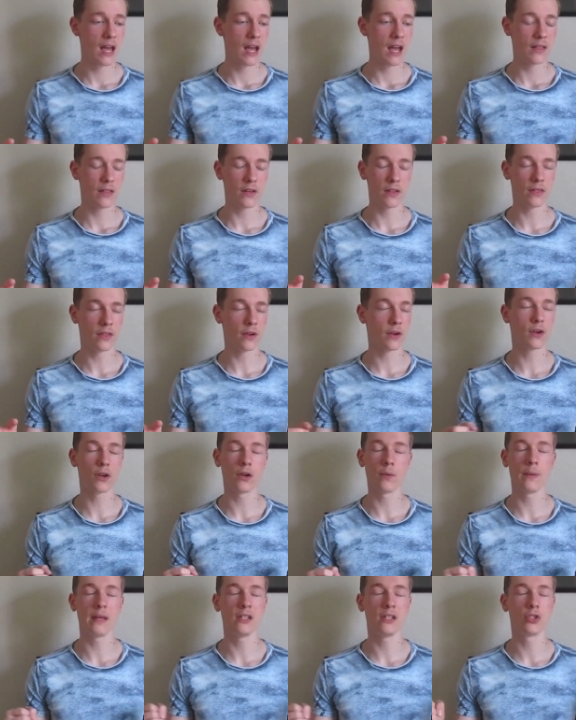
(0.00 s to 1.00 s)
they're gonna
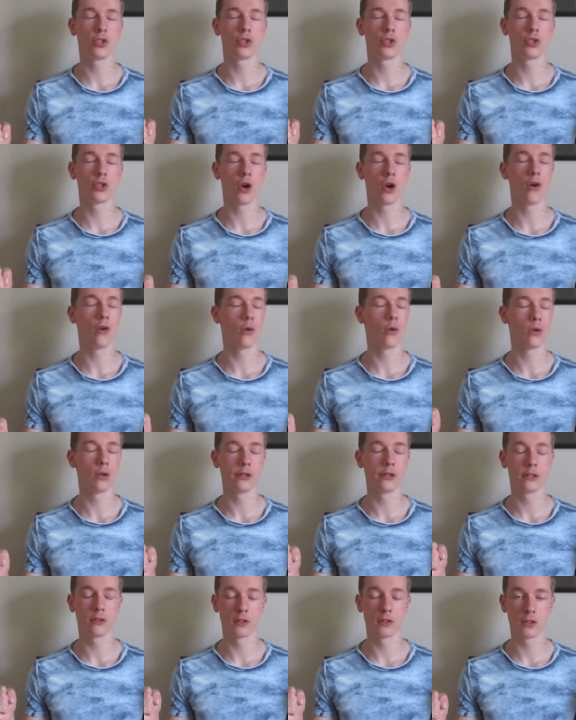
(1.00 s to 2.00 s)
be so,
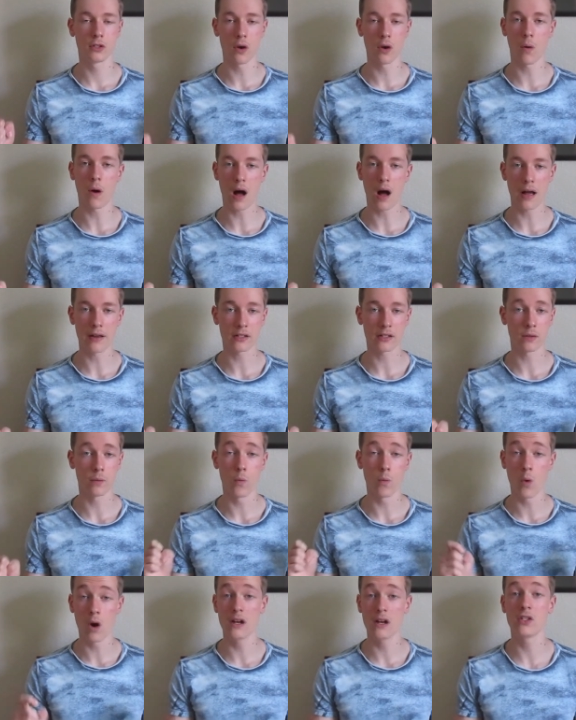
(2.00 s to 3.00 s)
so
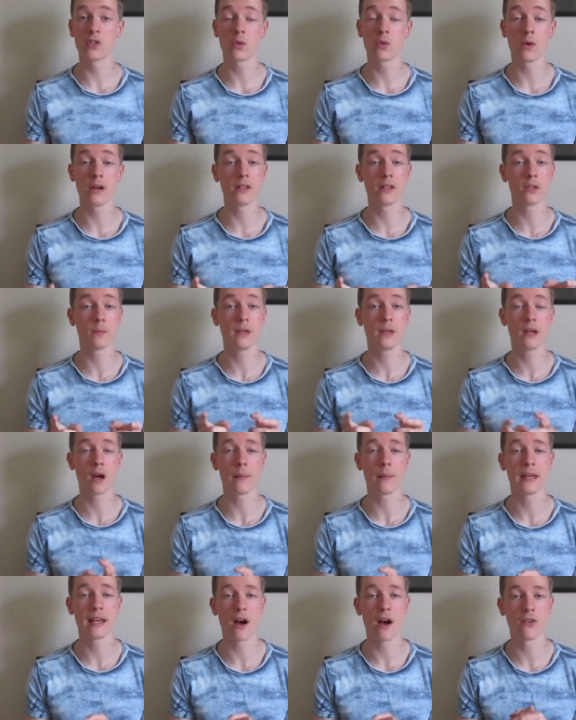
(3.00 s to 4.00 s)
awesome. One is going to be
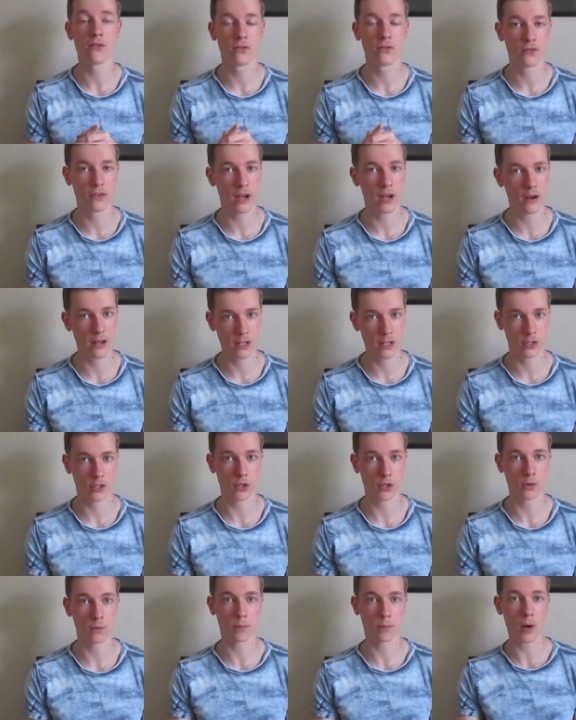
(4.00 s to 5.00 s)
coming out very
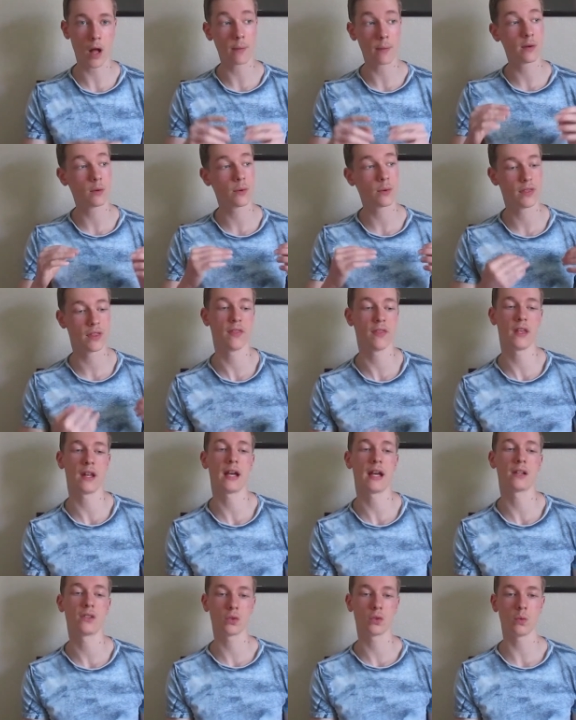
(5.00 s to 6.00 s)
soon, probably within the
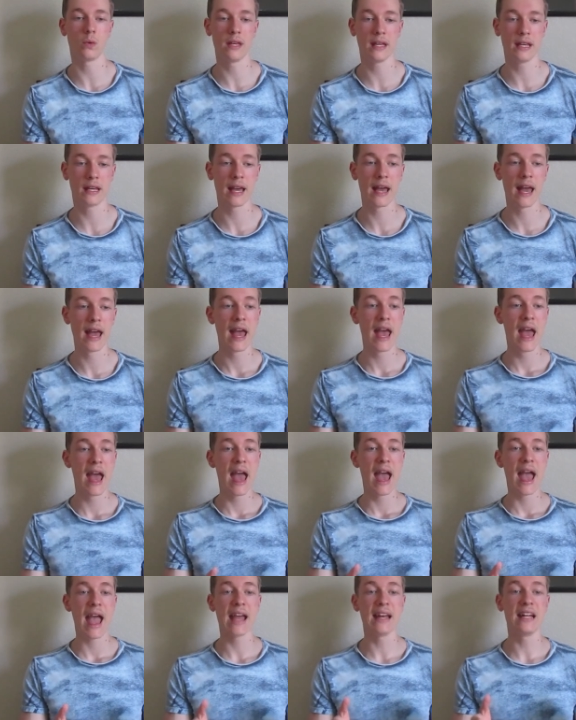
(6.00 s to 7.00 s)
next week,
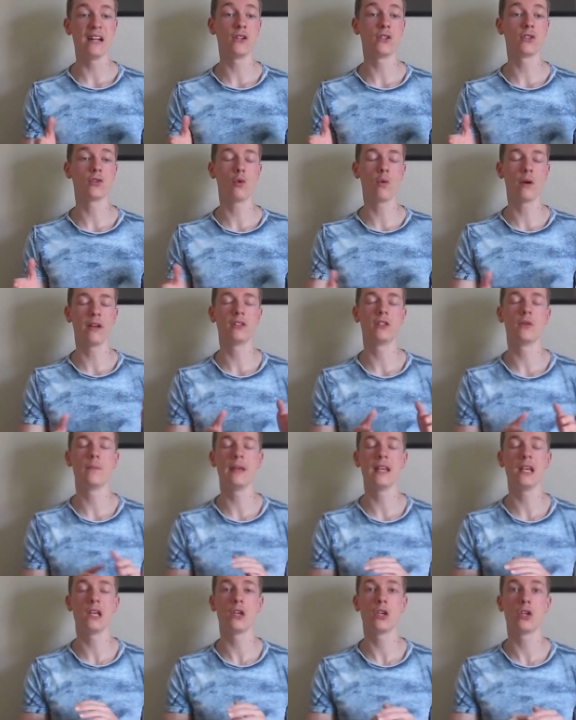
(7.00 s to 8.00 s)
and it is going to
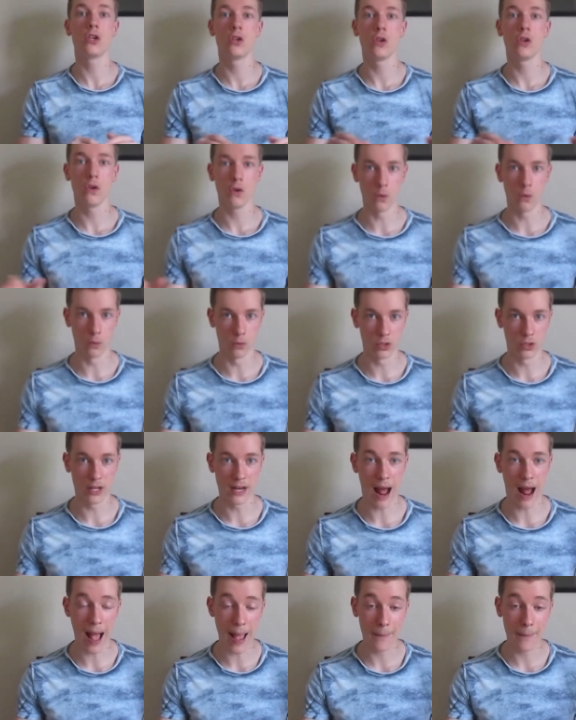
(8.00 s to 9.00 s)
be huge,
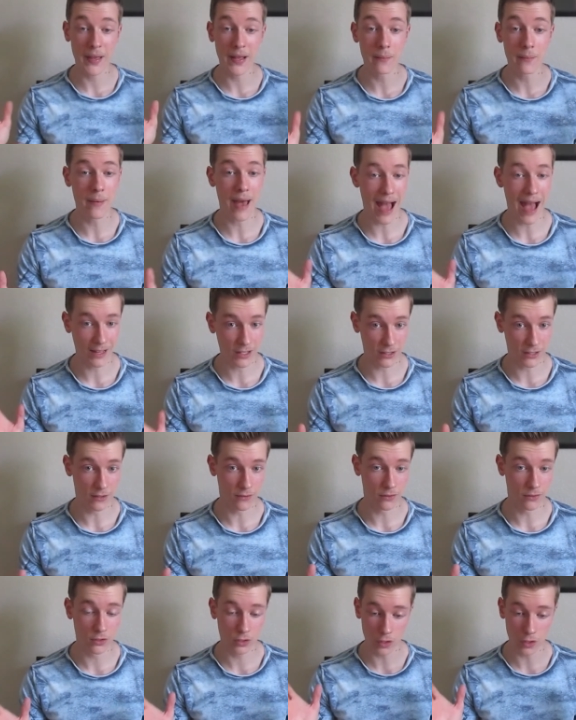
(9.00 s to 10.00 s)
and I mean
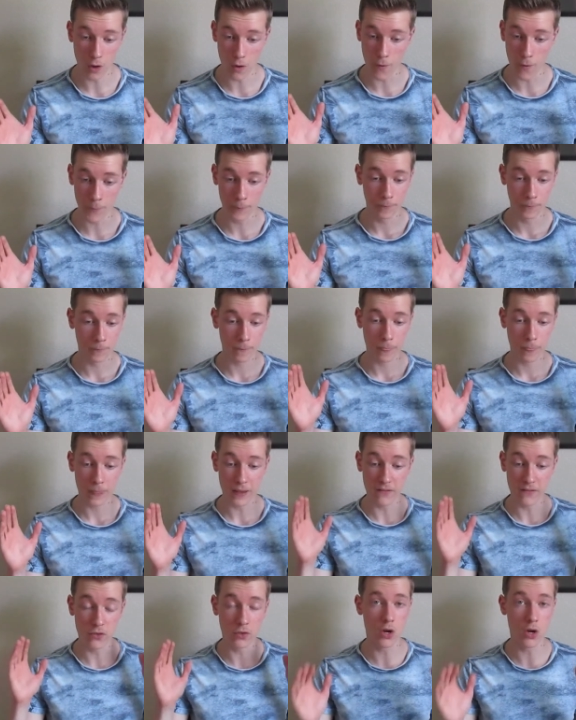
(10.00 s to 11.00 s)
massive. So
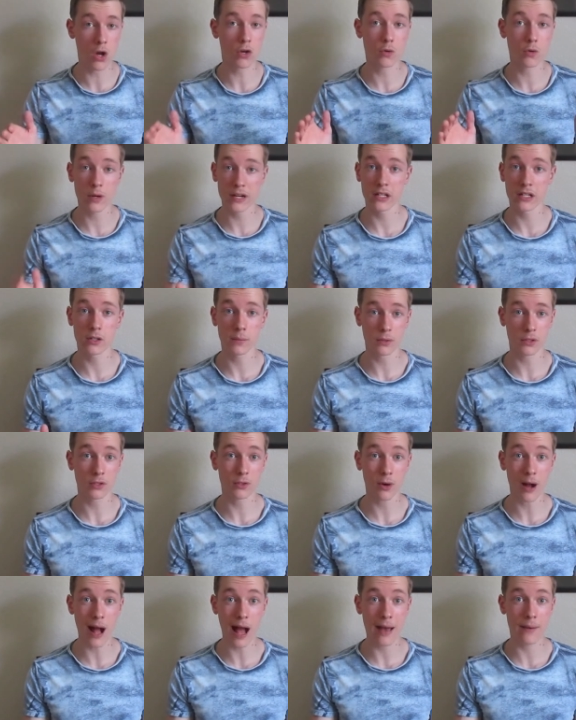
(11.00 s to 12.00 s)
if you're not already
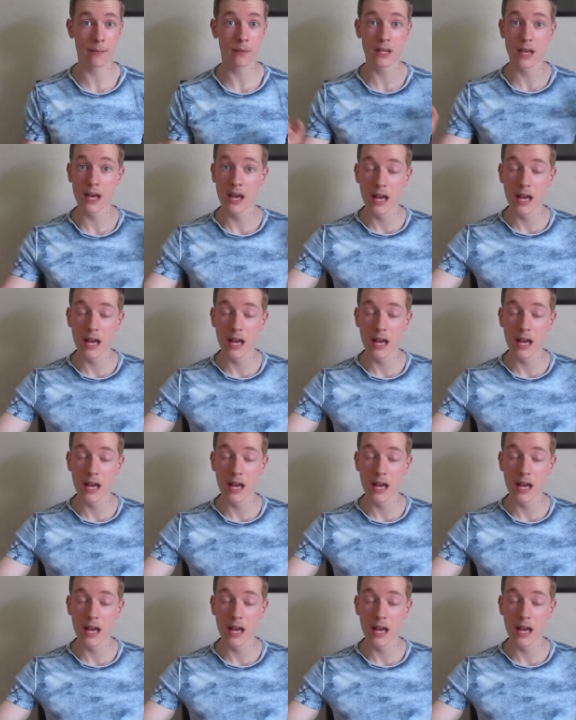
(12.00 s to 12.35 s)
subscribed,